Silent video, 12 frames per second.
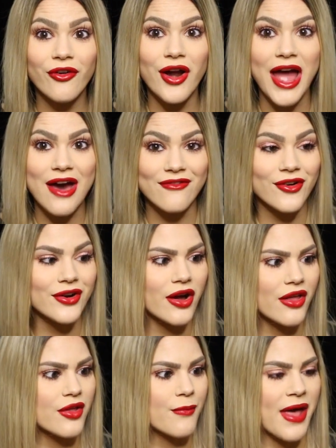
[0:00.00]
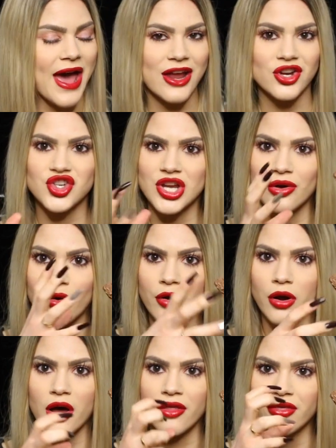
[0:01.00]
for effort on the packaging
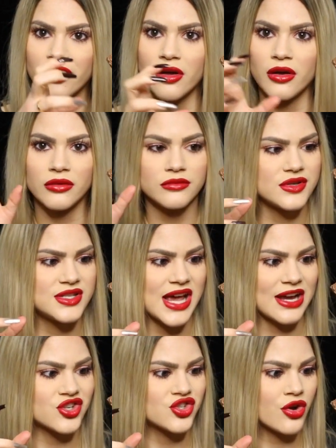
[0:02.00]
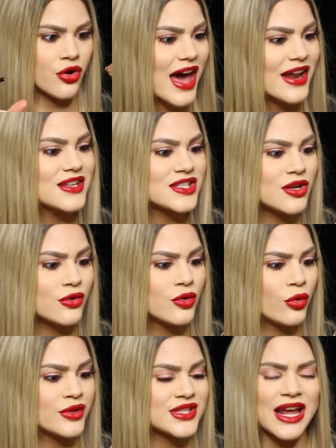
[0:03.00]
or on the texture. That is so
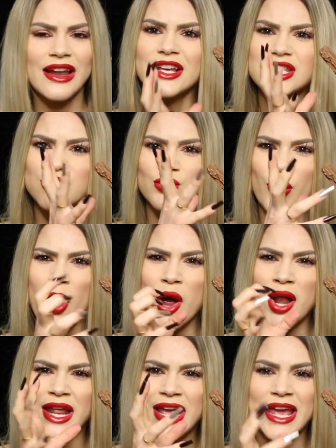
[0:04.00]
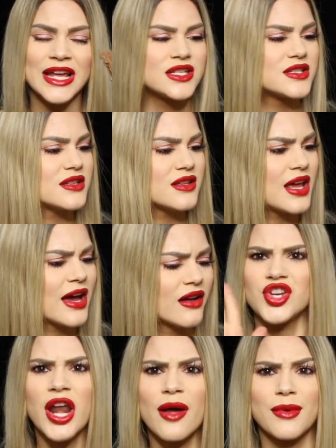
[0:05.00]
cool. It's kind of like swirly and yeah.
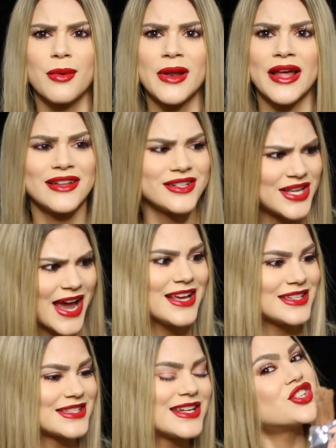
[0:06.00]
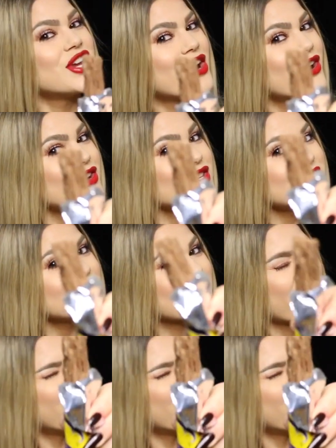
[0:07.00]
Shut up, Camilla. Taste. Cheers.